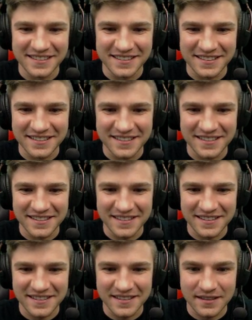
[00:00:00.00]
Oh, get out of
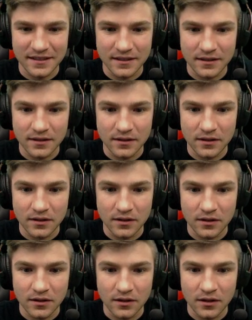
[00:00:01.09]
there, get out of there. It's like silt
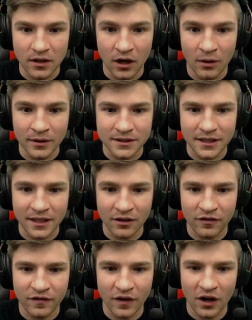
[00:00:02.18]
stuff. It'll, oh, it'll fall. it'll
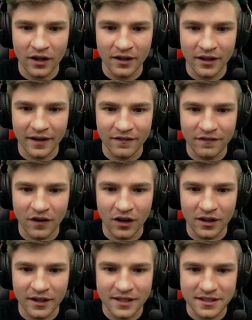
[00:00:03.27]
fall. It'll like fall
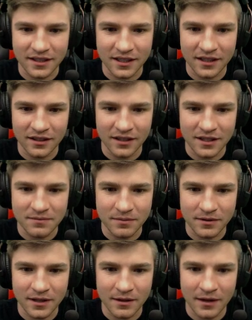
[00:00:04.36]
on us and kill us.
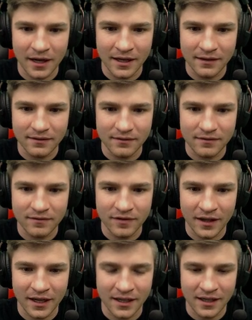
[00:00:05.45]
But I feel
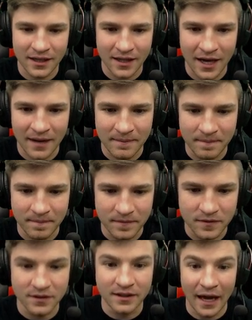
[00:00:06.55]
like I need to get that.
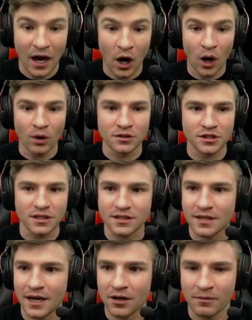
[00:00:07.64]
oh, jeez, yeah,
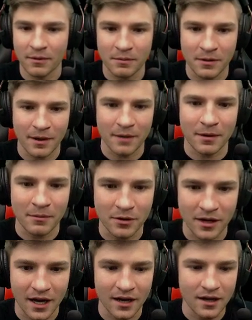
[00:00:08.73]
that hurt me pretty bad, but I'm
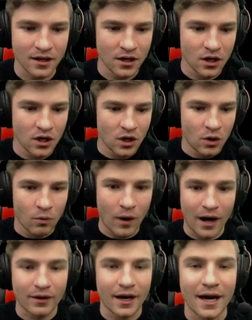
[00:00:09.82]
okay.
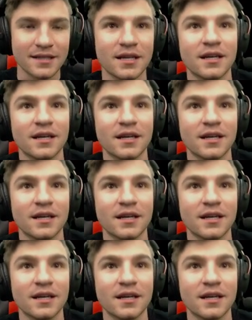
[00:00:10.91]
Wow, guys.